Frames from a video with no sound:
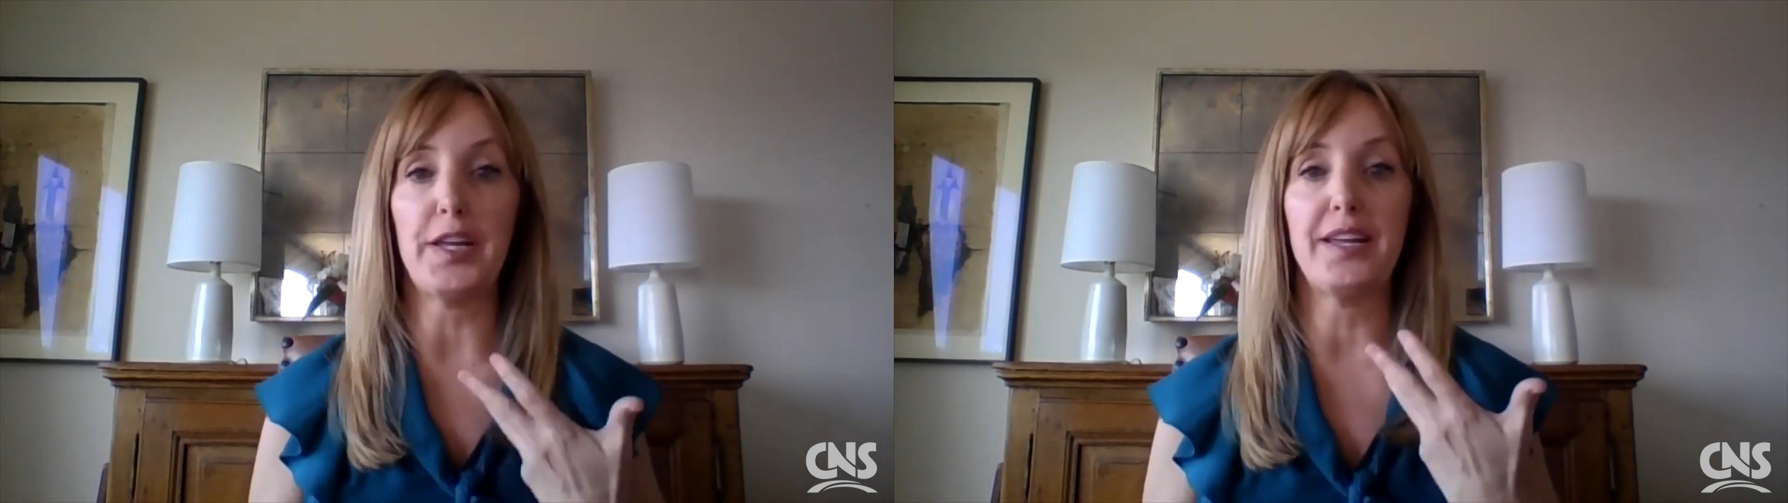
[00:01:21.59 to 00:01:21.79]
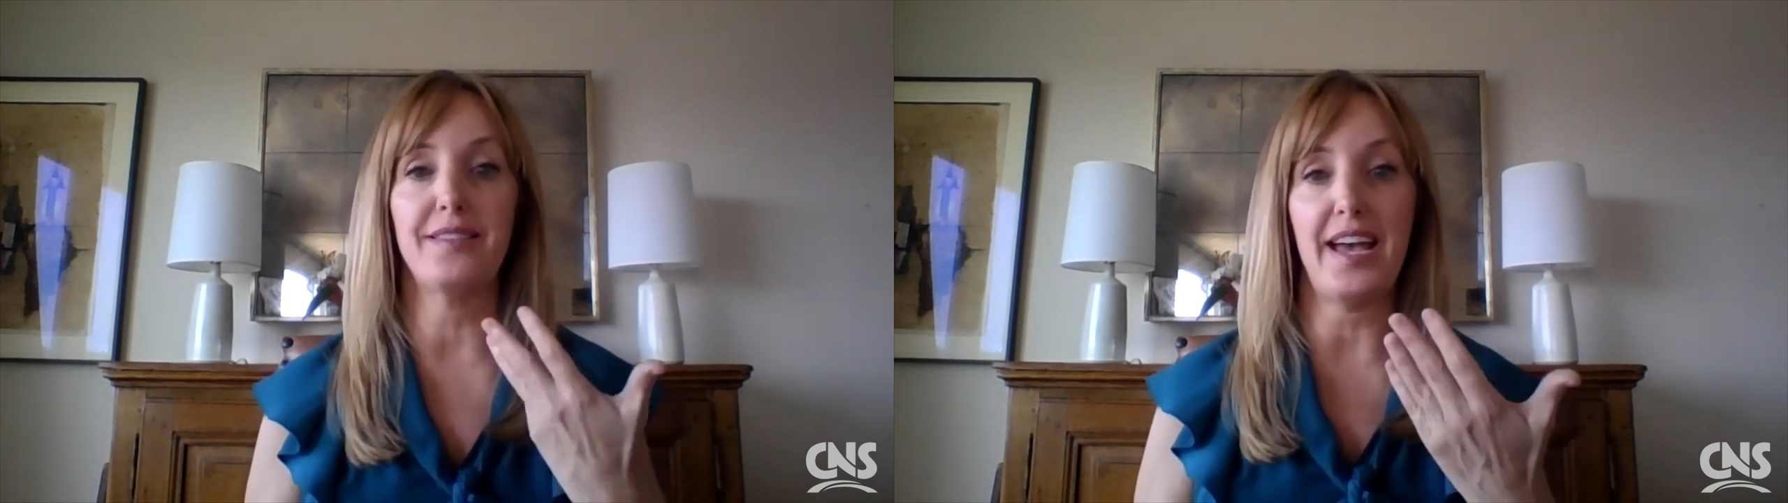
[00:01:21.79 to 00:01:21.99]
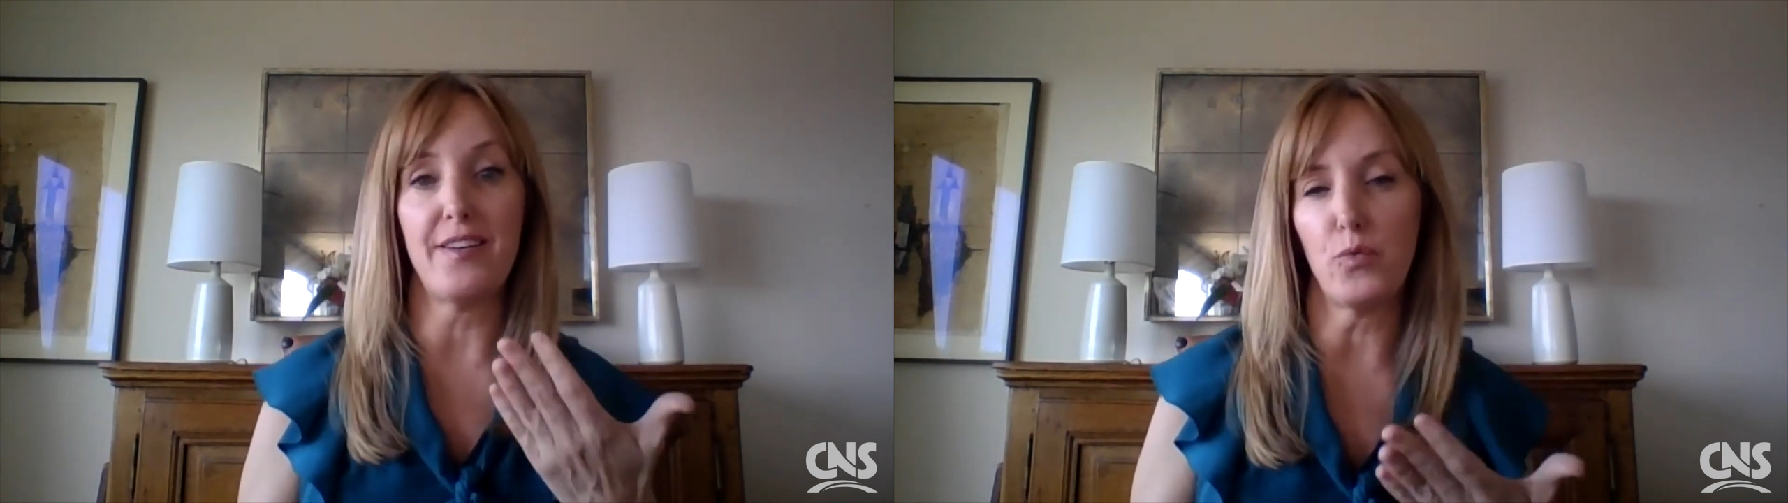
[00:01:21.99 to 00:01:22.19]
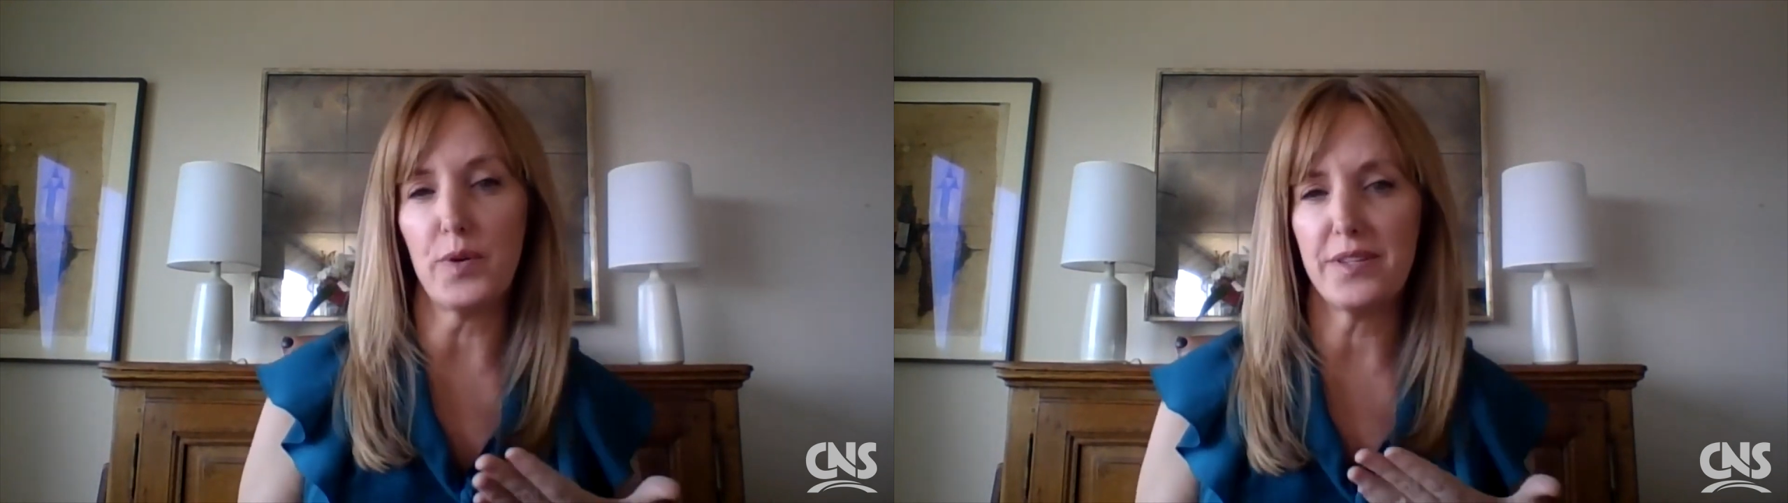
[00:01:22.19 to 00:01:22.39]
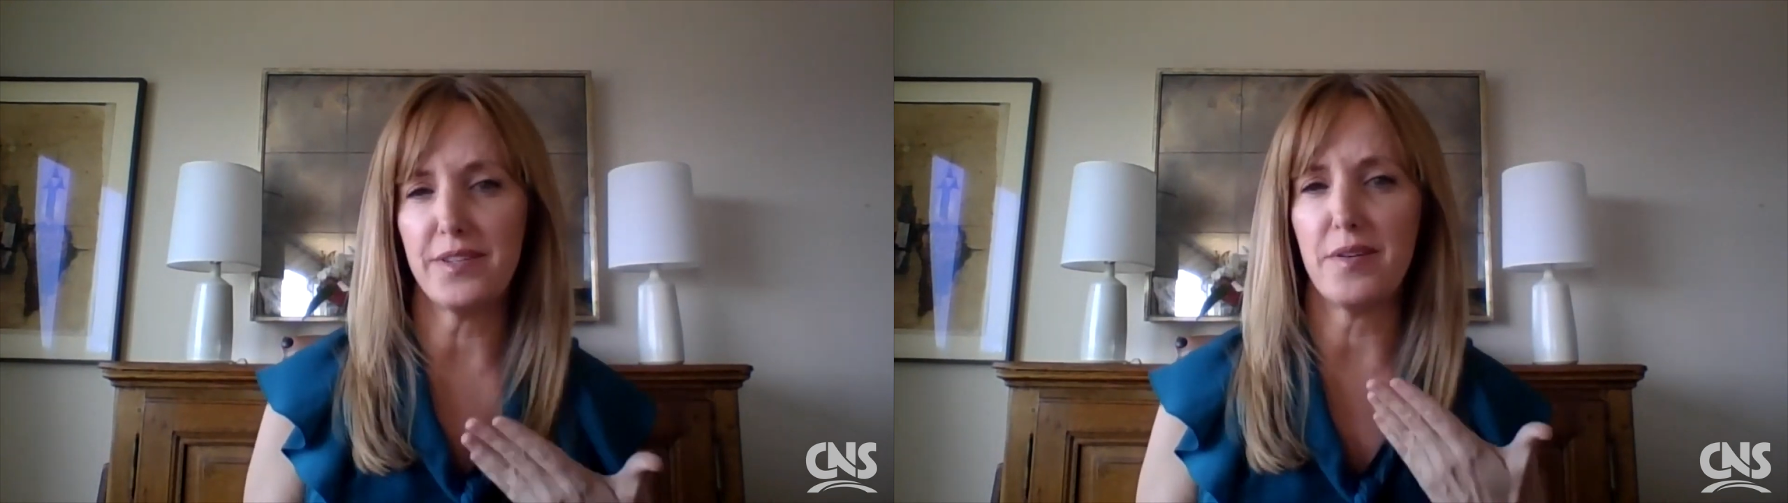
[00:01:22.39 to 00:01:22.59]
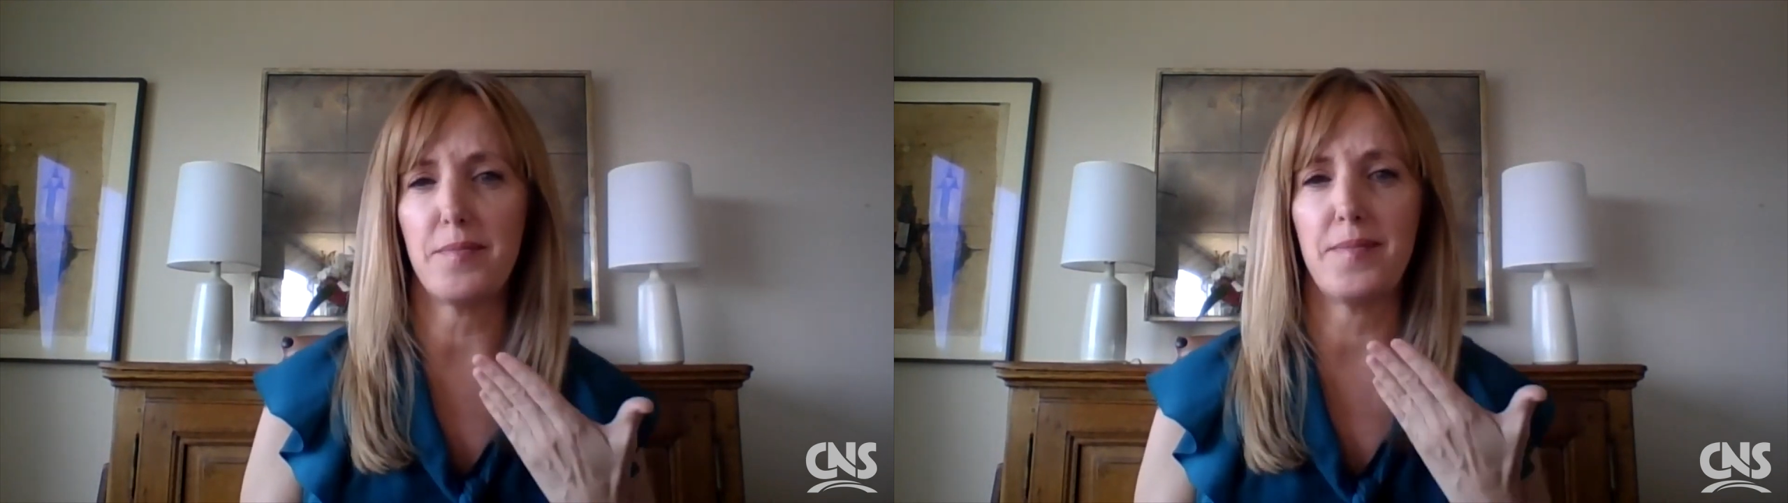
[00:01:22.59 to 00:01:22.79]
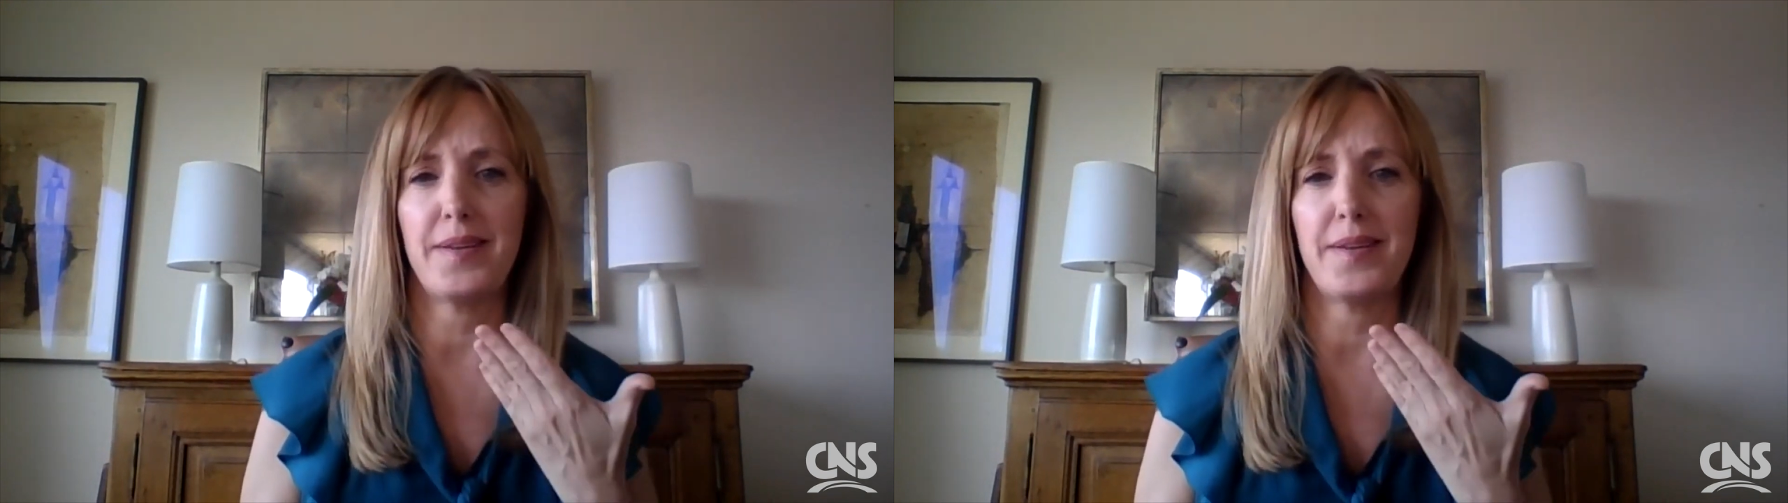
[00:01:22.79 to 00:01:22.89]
and life wisdom,